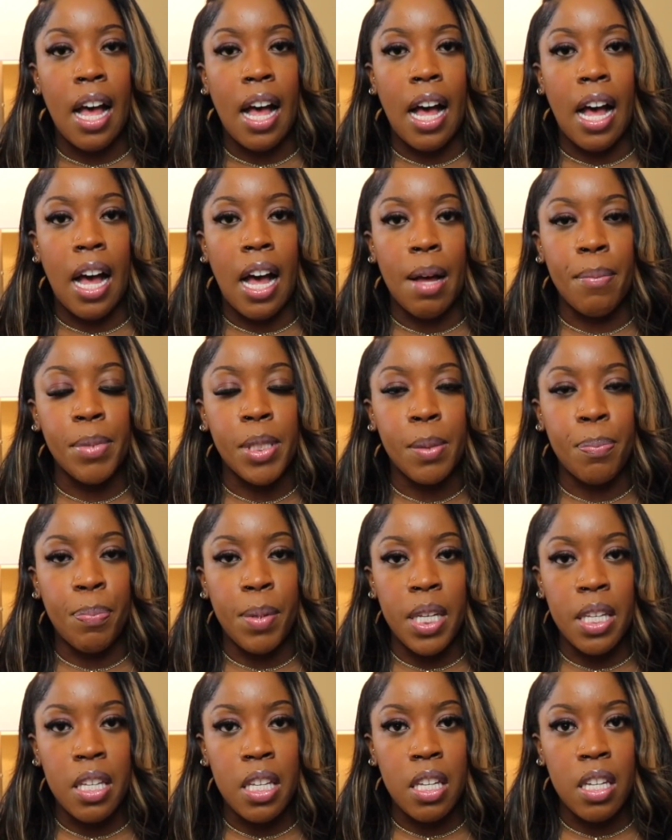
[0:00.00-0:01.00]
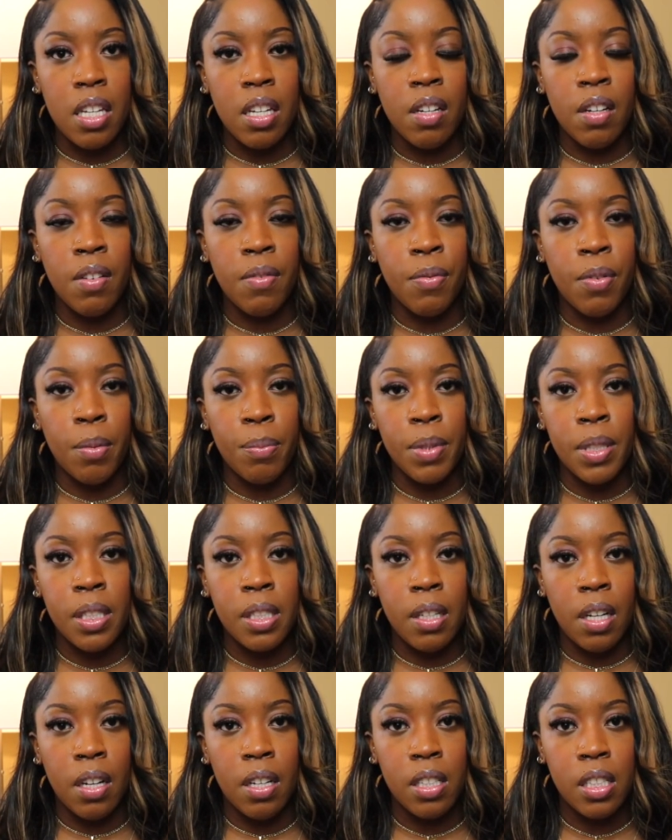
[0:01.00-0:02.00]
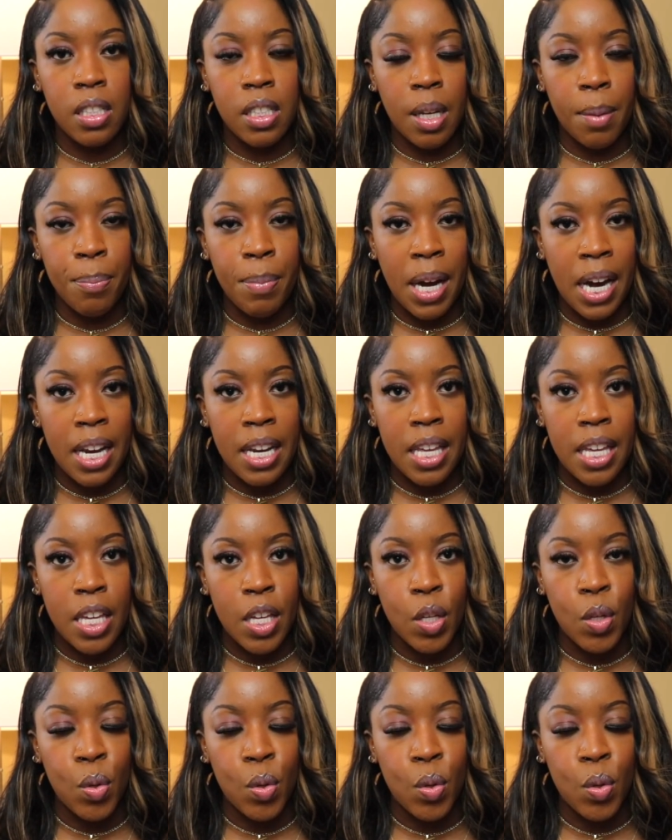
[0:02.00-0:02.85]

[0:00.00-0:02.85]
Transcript: I'm speaking from somebody